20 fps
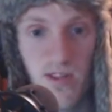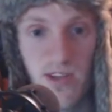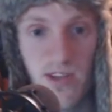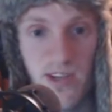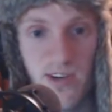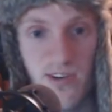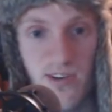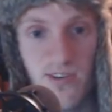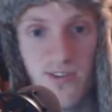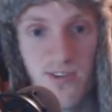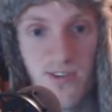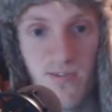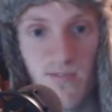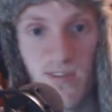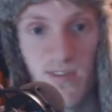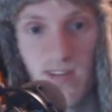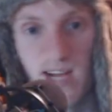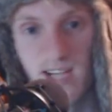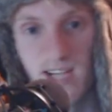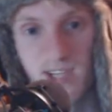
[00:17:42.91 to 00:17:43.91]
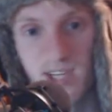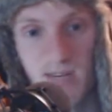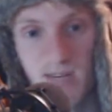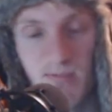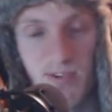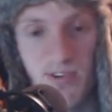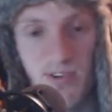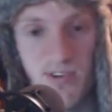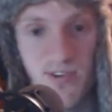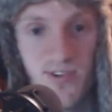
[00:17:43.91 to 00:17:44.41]
the years, over the last
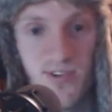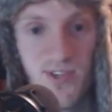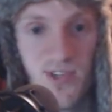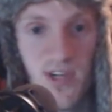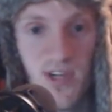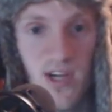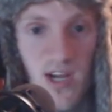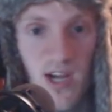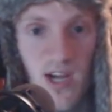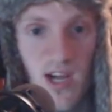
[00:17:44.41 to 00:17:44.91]
couple of years,